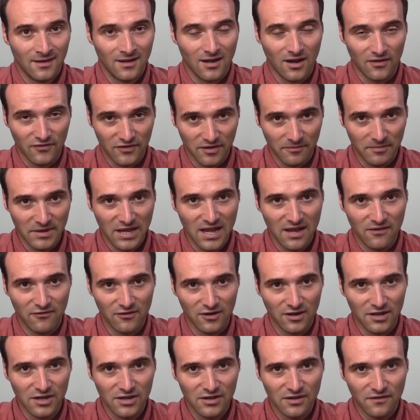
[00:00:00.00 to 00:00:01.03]
of the
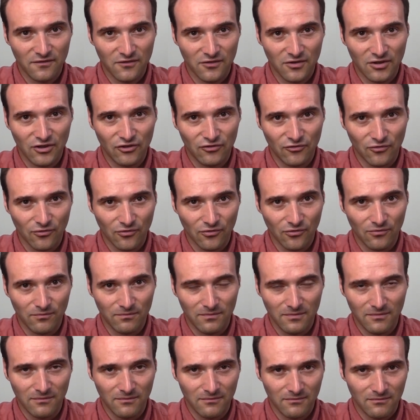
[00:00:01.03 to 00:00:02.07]
behavioral interview is to,
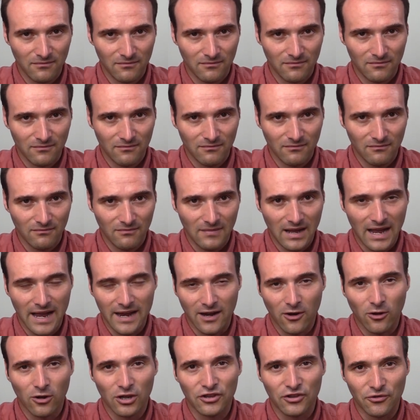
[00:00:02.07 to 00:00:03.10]
I
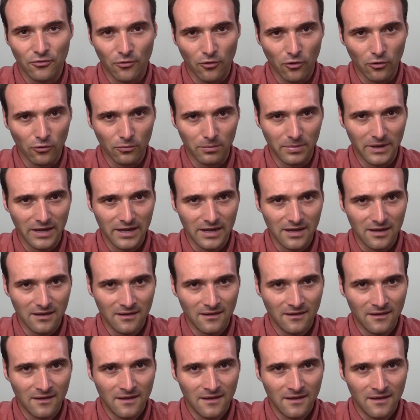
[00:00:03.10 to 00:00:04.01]
call it role play.